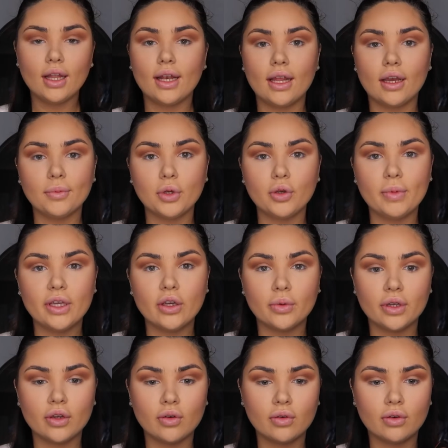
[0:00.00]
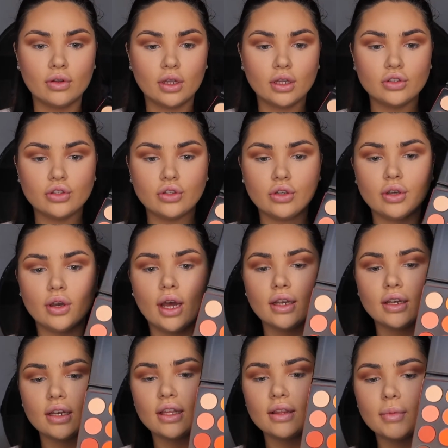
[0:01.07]
Now I'm going to be going on to
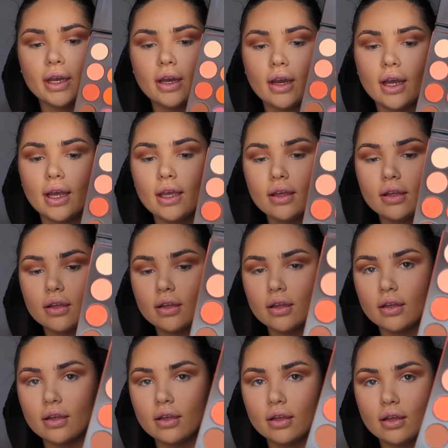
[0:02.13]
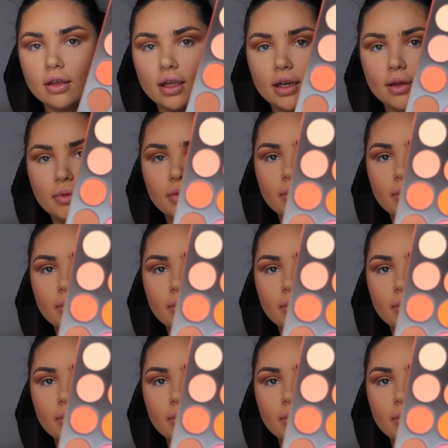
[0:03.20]
underneath my eye, and I'm